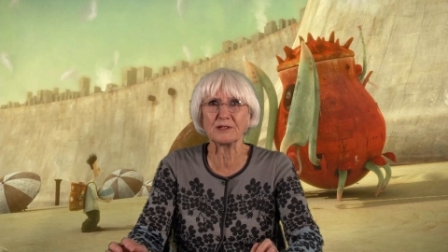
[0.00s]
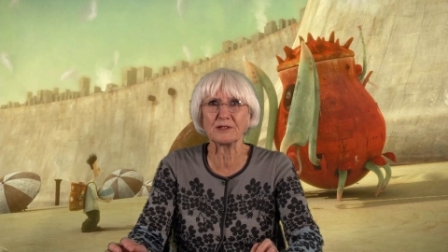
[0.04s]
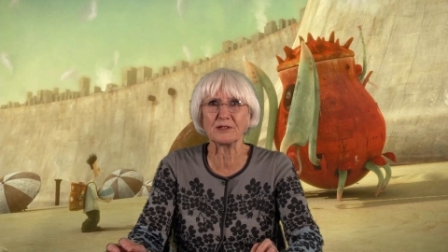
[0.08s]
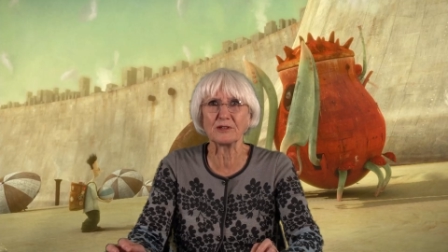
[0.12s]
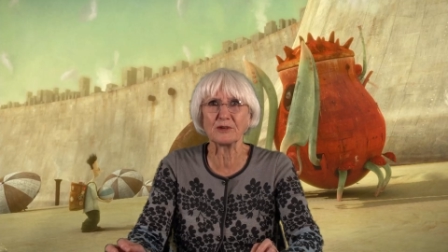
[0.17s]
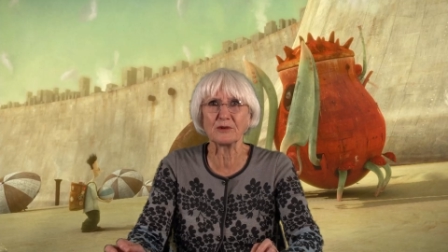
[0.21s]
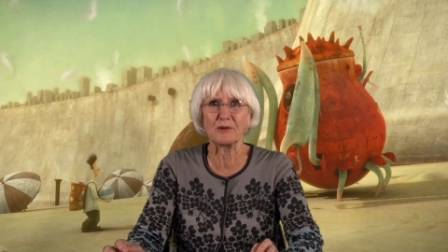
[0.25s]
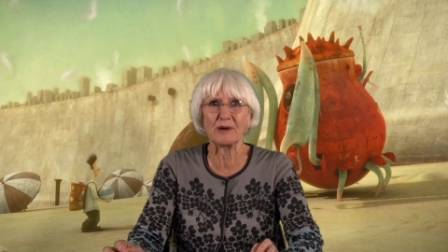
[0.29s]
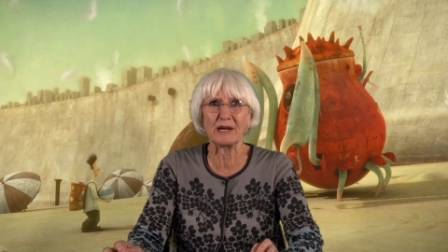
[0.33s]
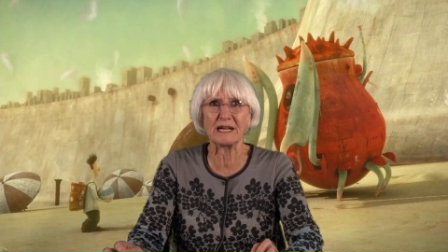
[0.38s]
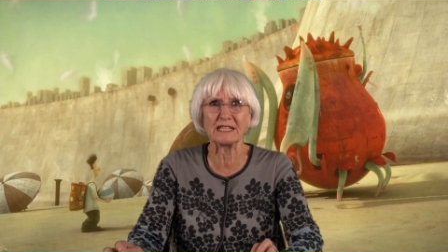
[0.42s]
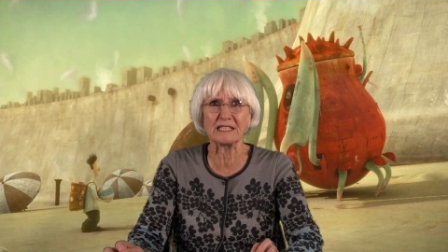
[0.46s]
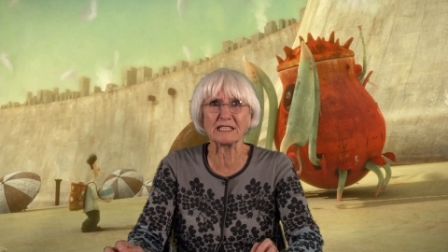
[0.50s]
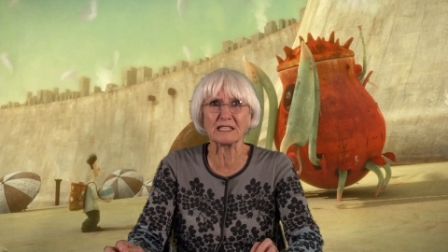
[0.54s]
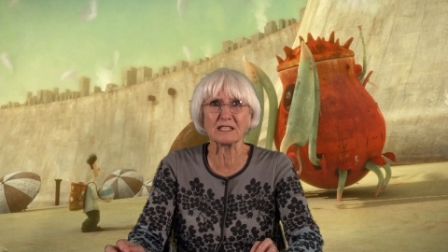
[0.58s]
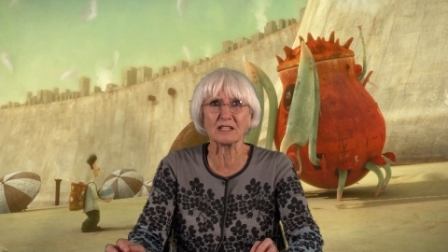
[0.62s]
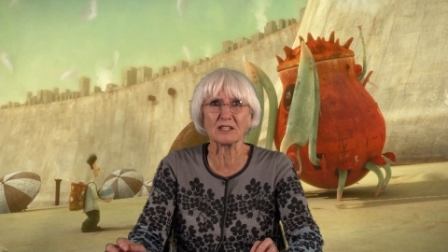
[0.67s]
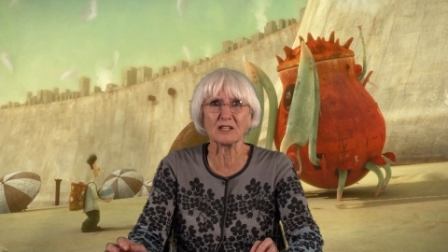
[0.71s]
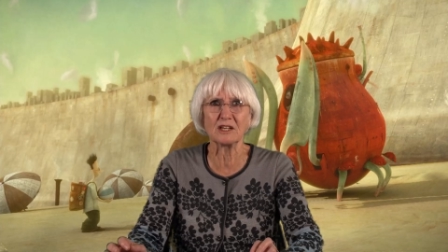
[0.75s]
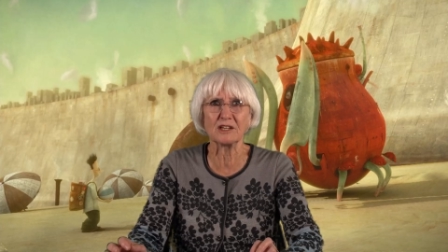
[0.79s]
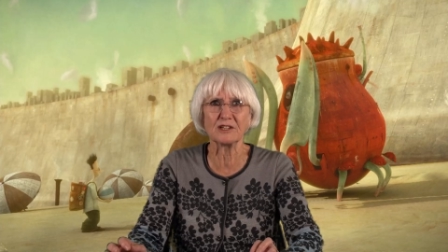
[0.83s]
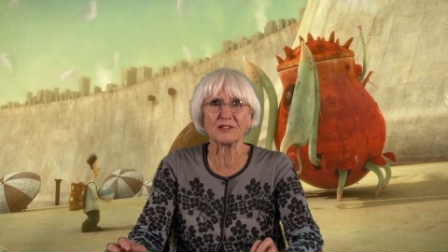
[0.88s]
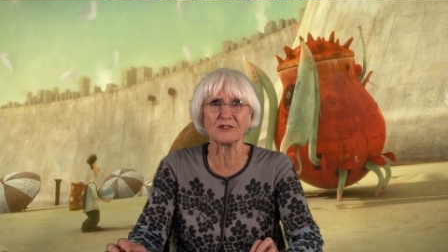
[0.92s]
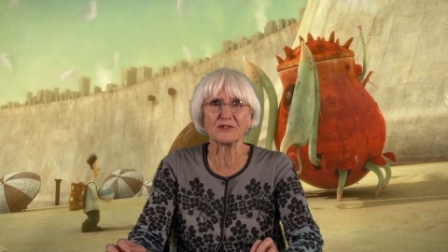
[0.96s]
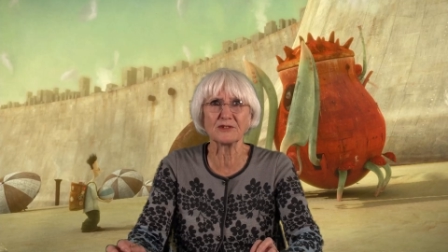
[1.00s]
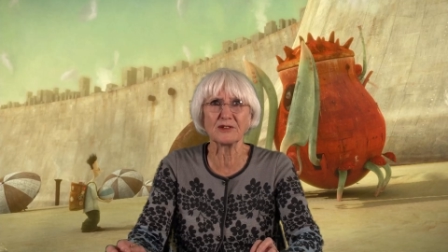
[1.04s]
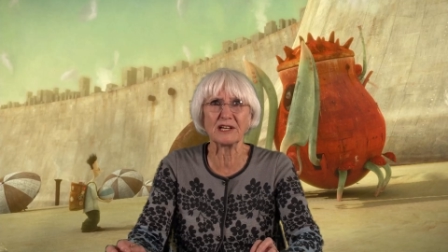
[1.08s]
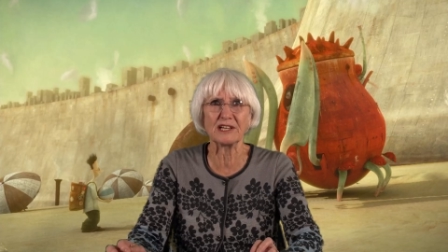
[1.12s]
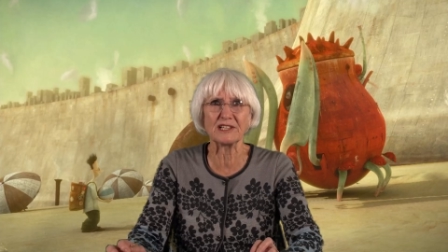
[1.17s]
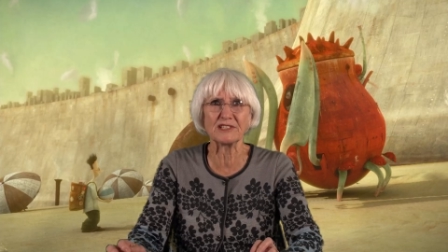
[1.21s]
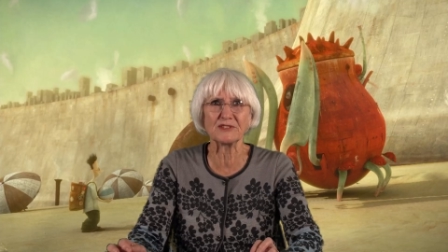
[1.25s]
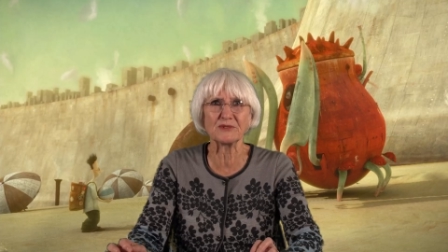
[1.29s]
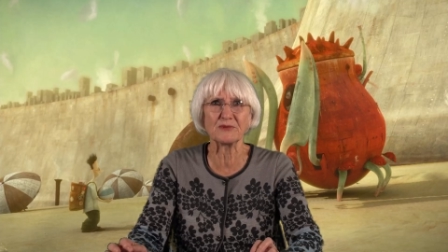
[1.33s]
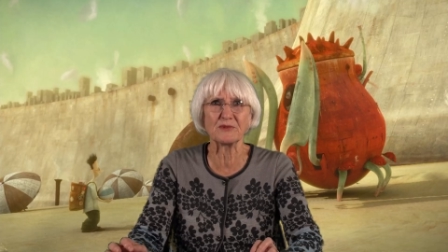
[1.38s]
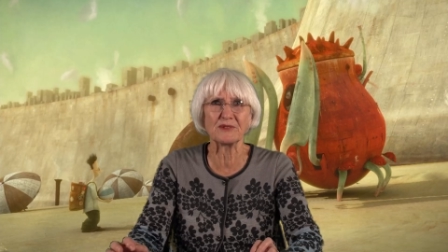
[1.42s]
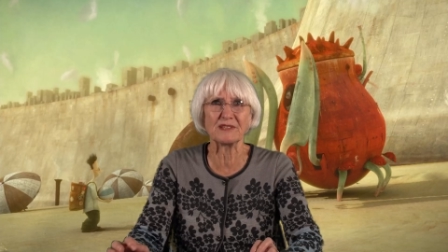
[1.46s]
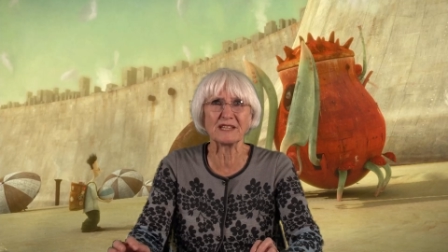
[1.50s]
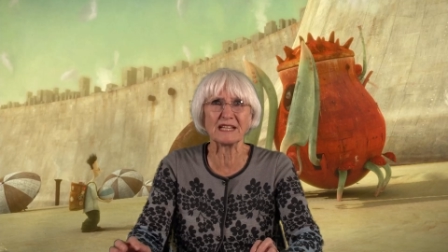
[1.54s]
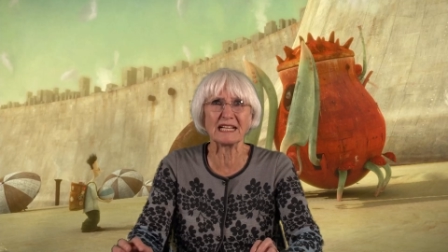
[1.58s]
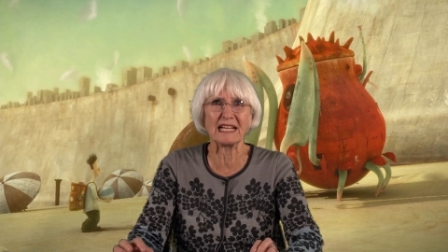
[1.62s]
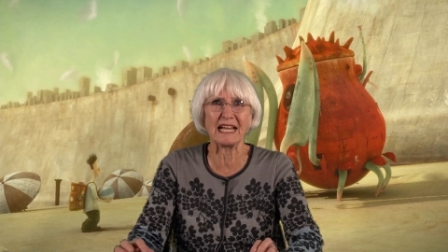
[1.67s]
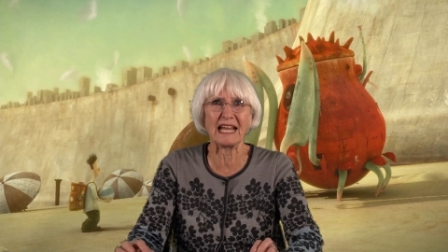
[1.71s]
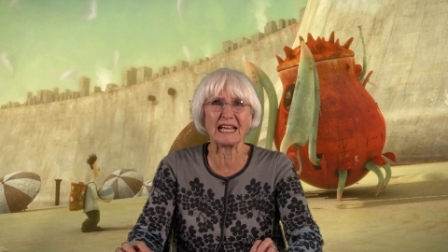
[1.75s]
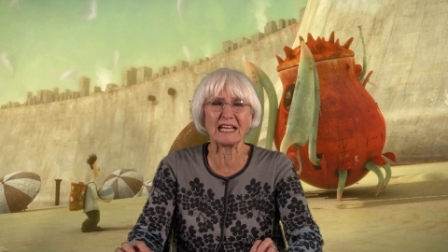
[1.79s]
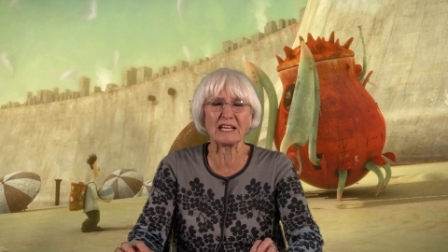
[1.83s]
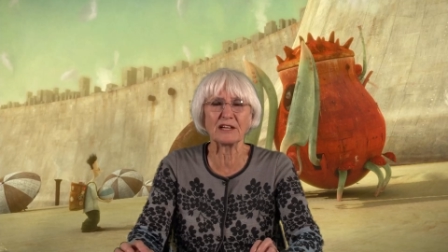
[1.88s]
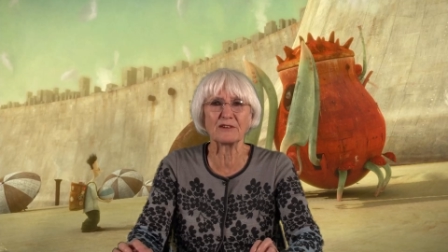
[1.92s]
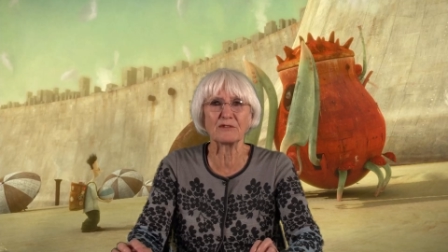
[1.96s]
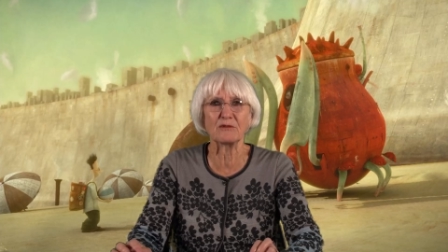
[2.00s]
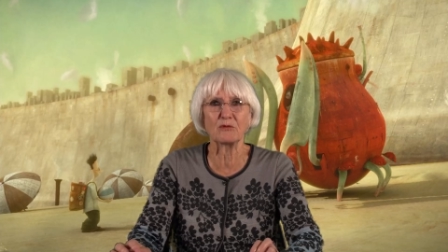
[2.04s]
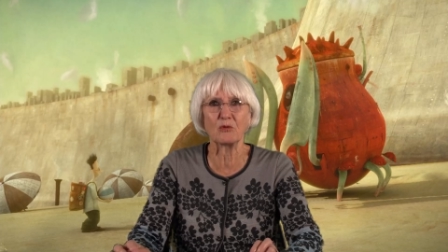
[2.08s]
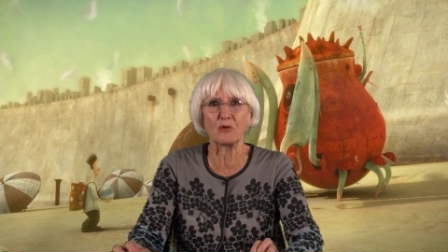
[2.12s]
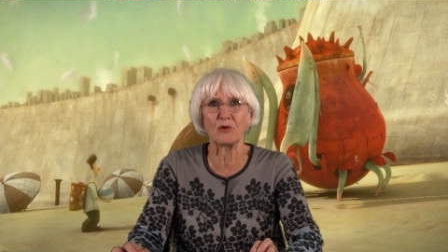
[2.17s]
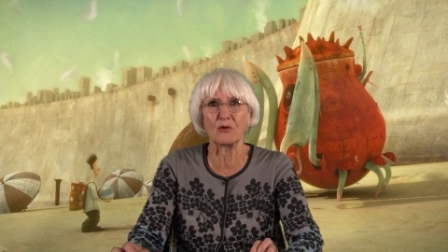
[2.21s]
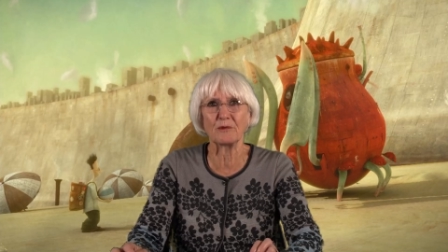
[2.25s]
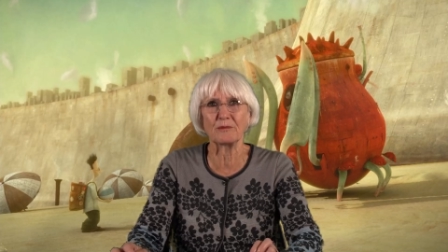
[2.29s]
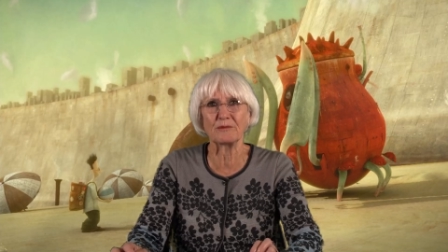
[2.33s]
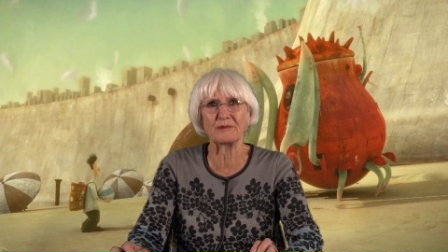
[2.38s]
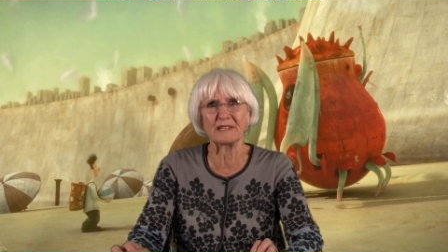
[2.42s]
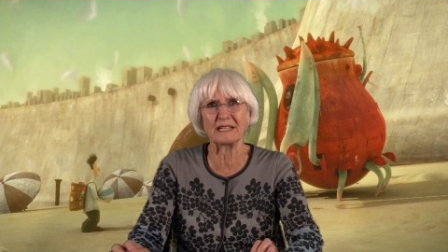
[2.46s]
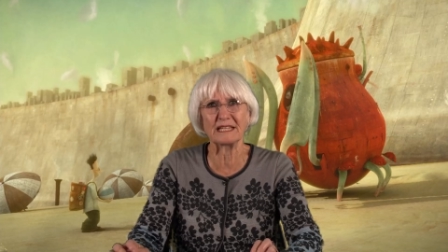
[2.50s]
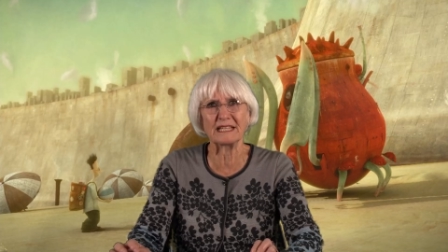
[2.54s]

narrator contrasts with the lack of warmth